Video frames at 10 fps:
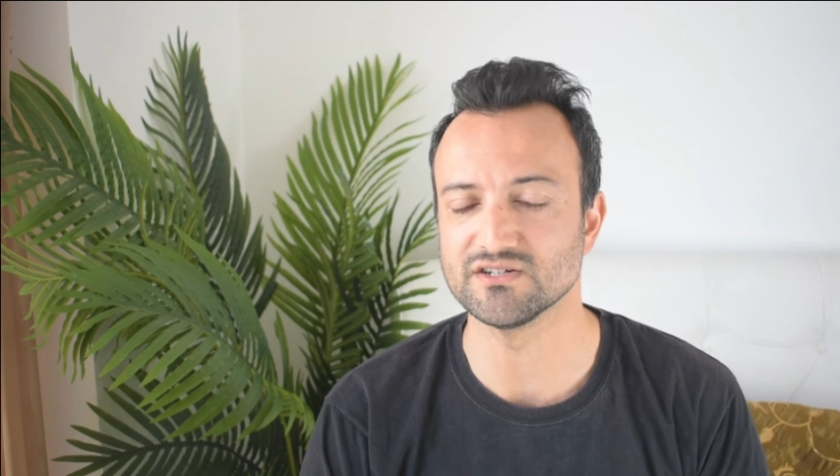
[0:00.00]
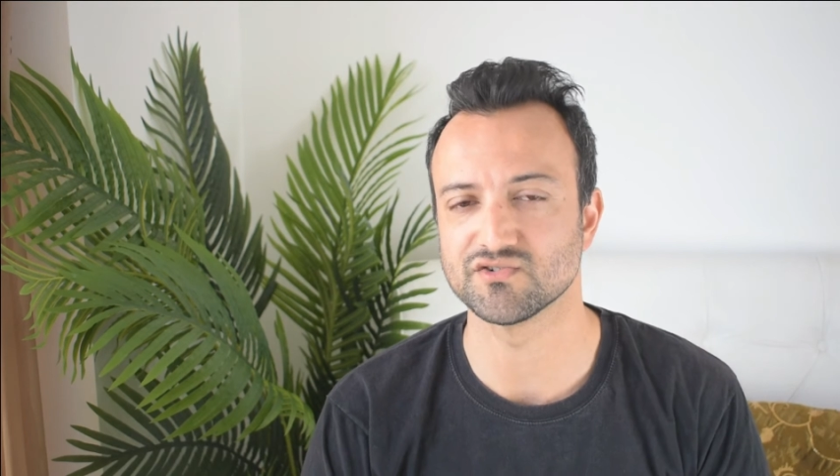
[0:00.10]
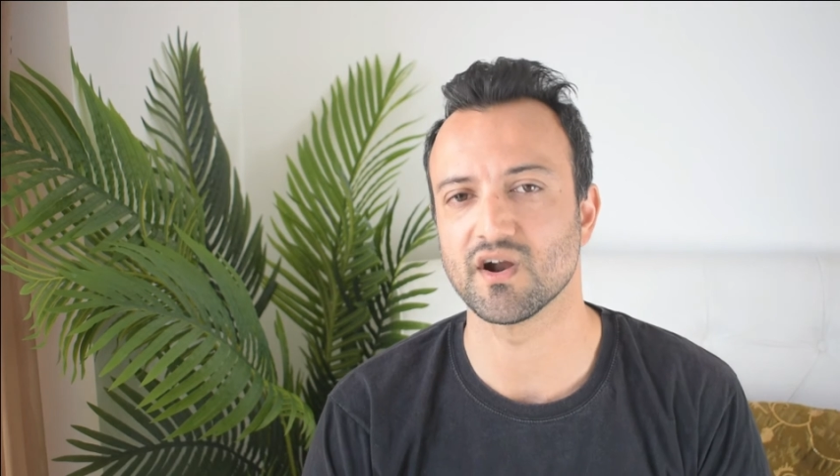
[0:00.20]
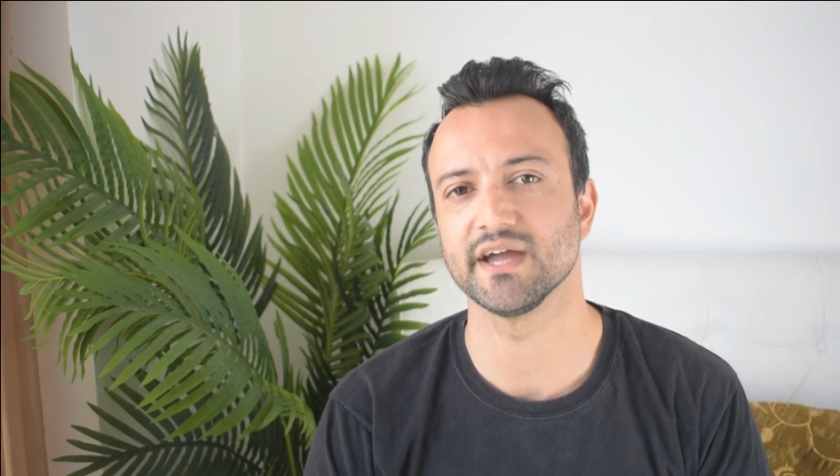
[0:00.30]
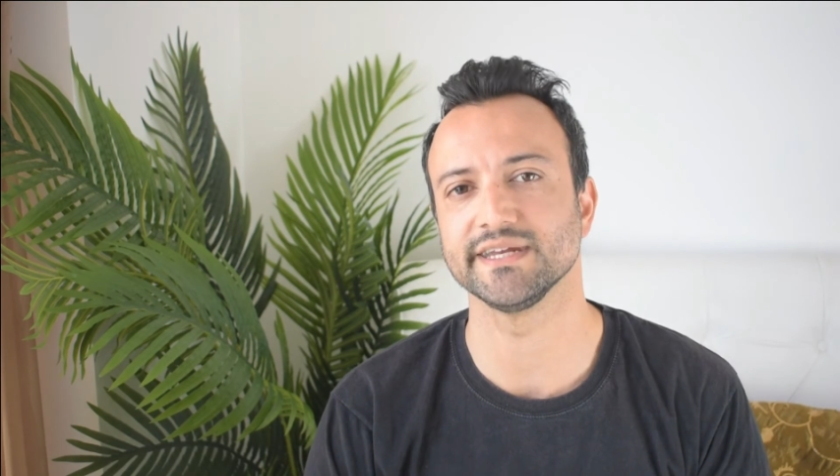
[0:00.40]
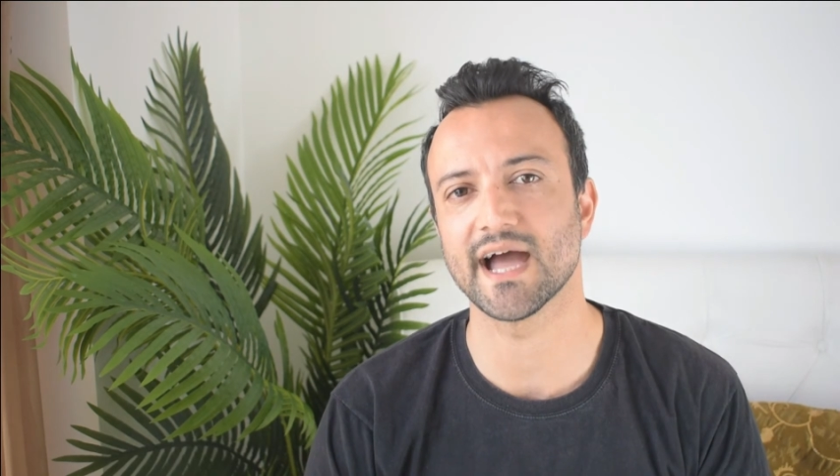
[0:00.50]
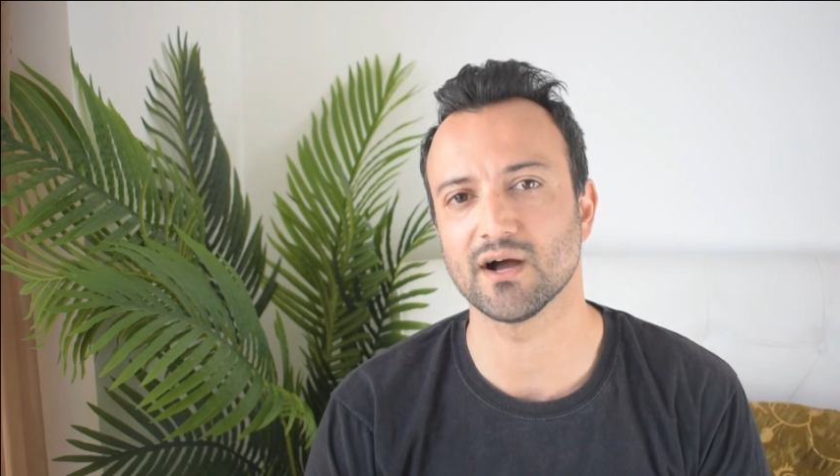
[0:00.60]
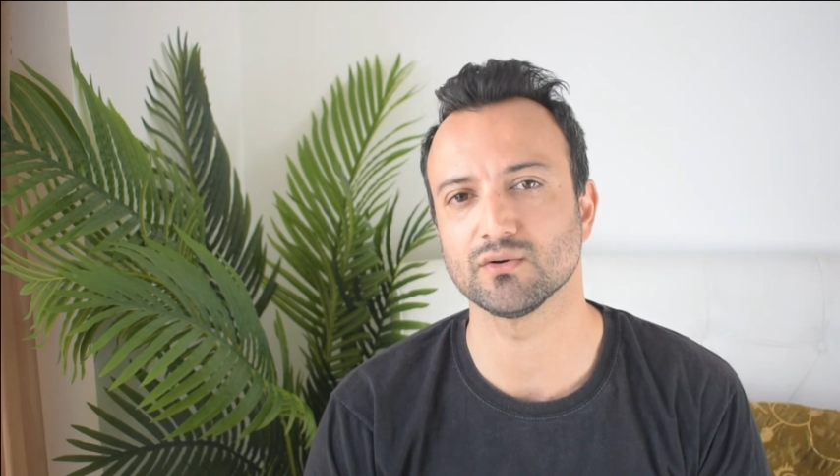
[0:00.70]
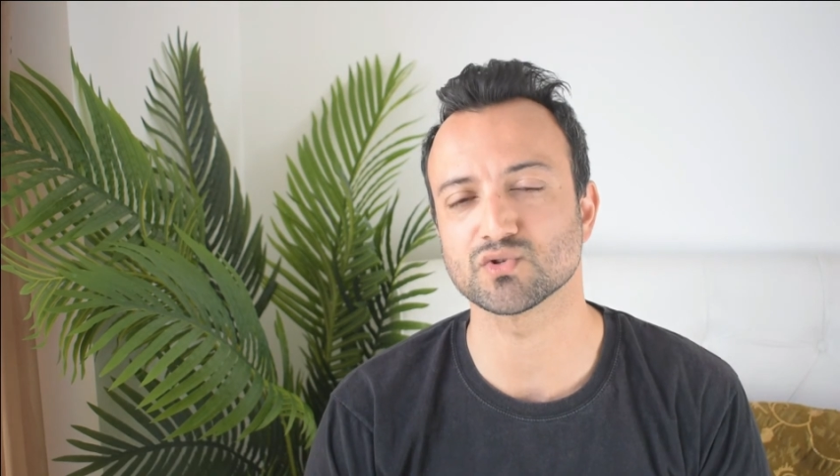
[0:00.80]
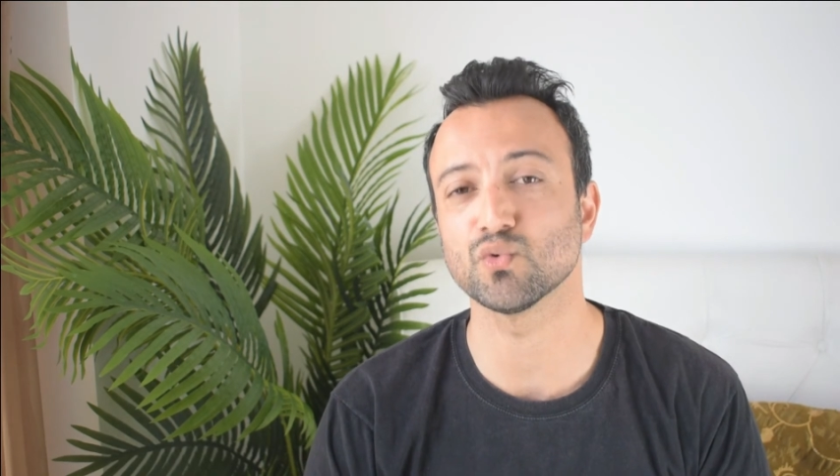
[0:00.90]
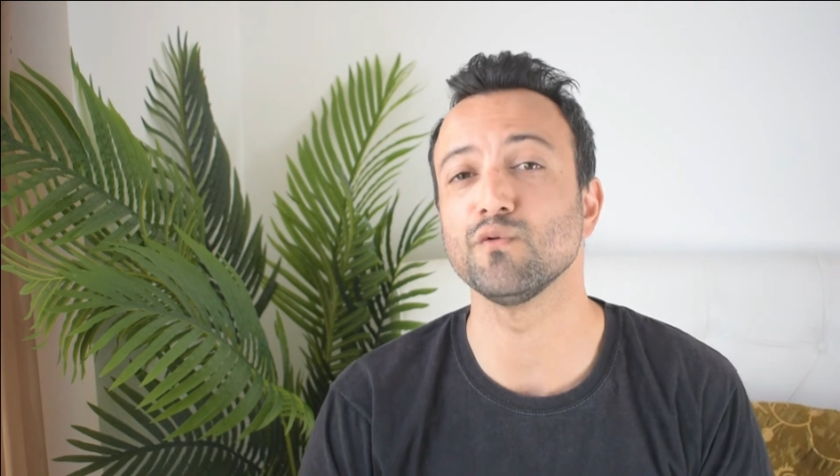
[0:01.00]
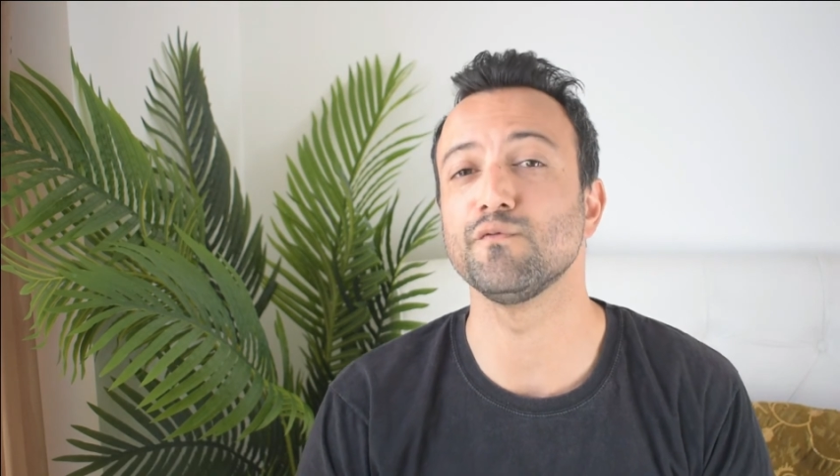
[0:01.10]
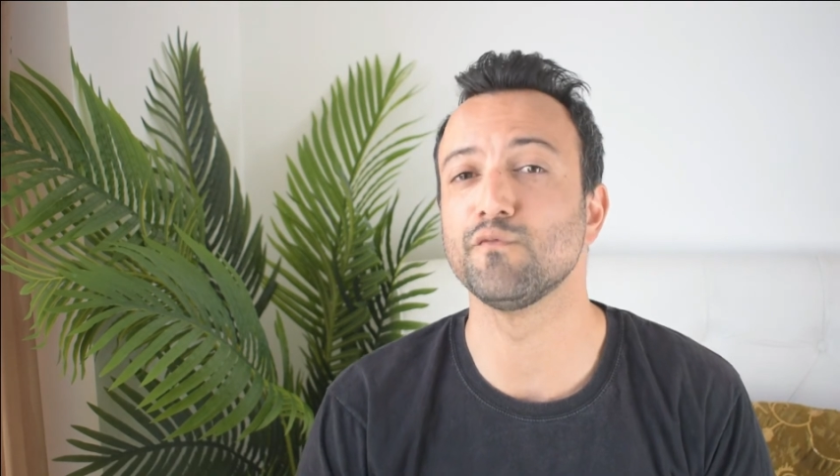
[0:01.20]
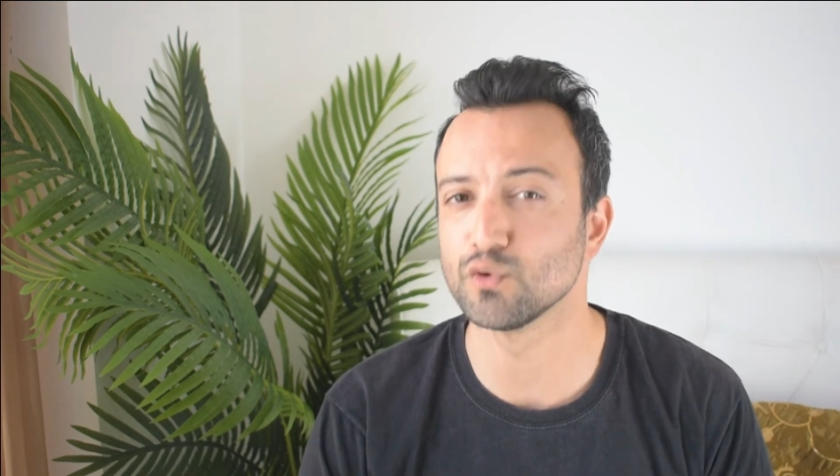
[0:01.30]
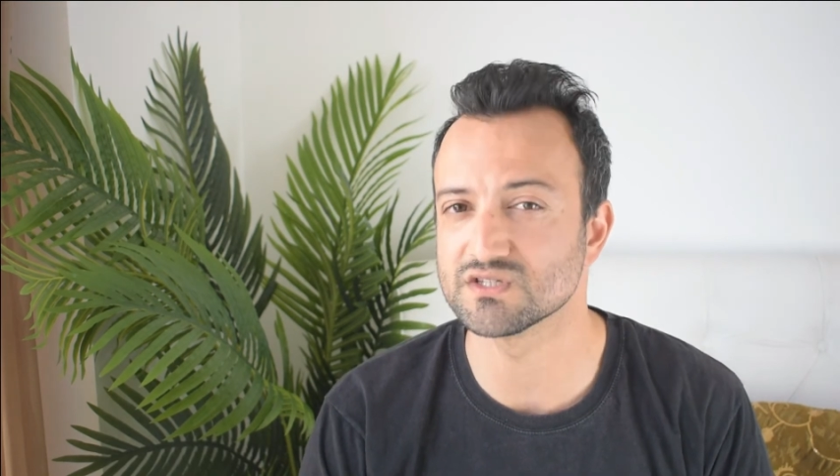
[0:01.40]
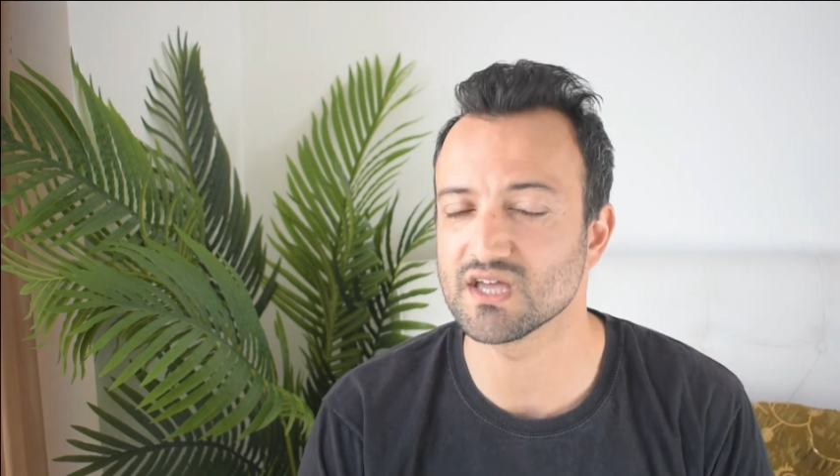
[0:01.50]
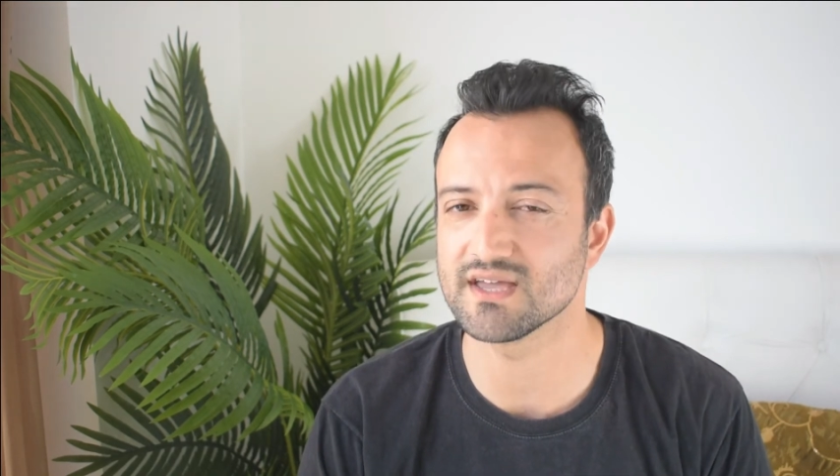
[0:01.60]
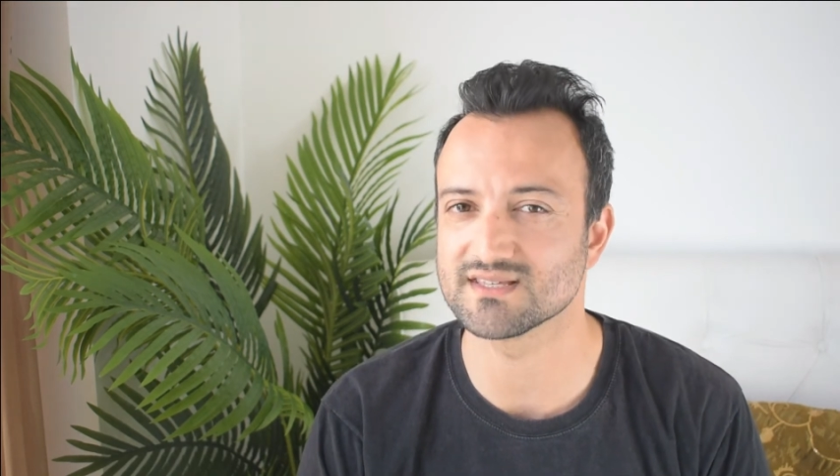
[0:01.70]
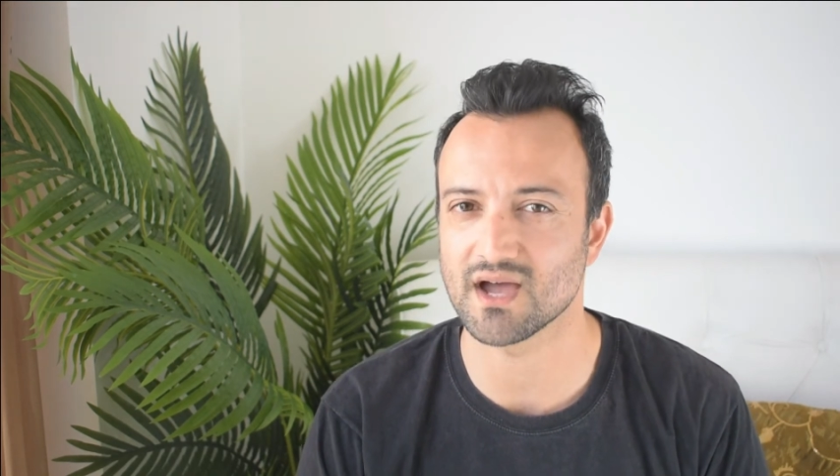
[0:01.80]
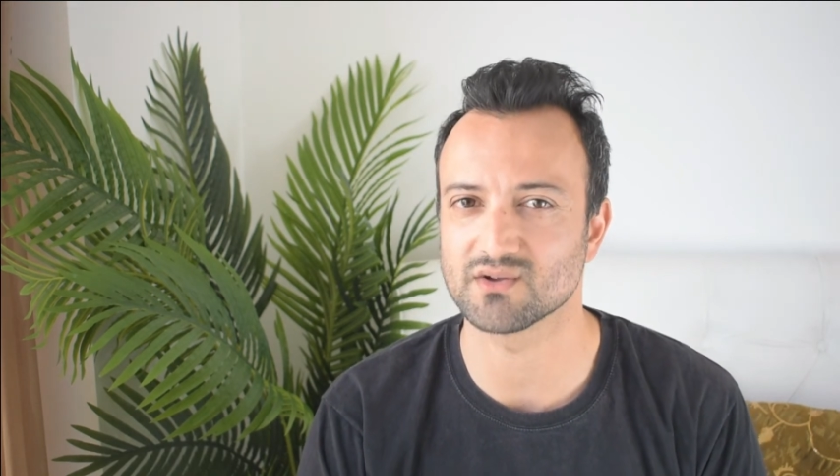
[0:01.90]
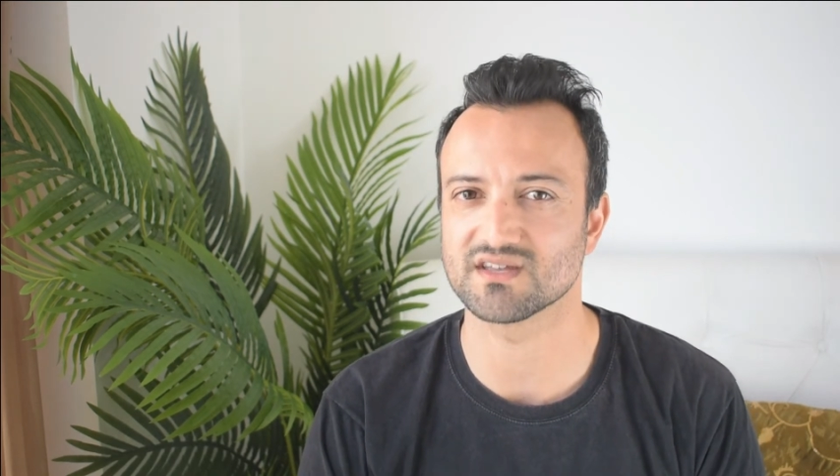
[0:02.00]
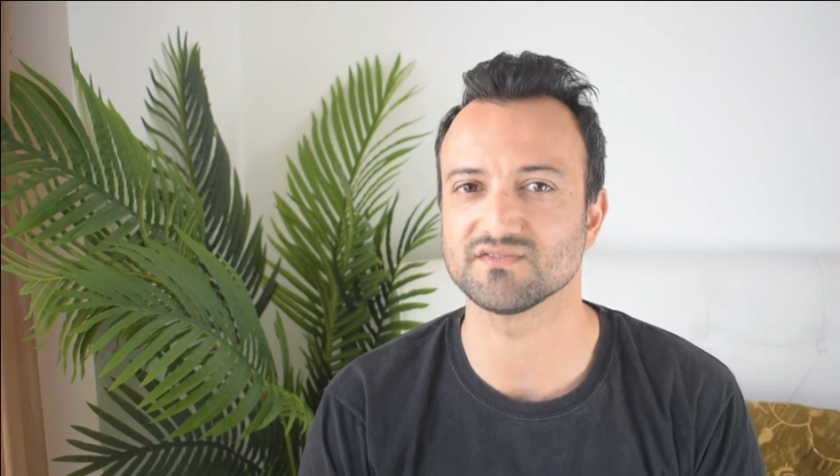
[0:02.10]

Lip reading: dried out or 48 hours